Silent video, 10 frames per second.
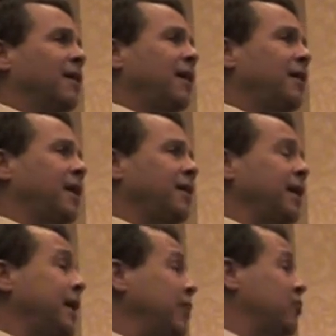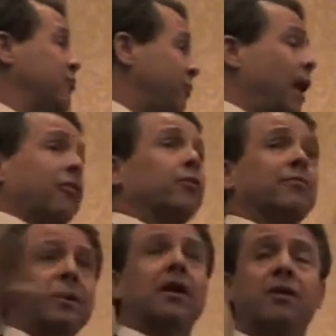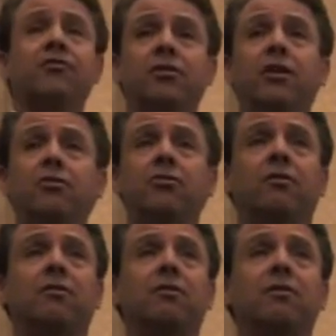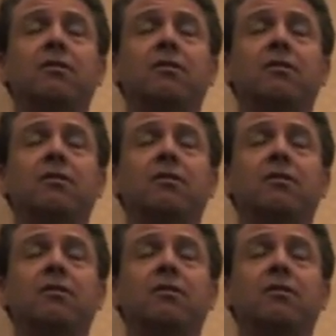And he's the father of the Constitution.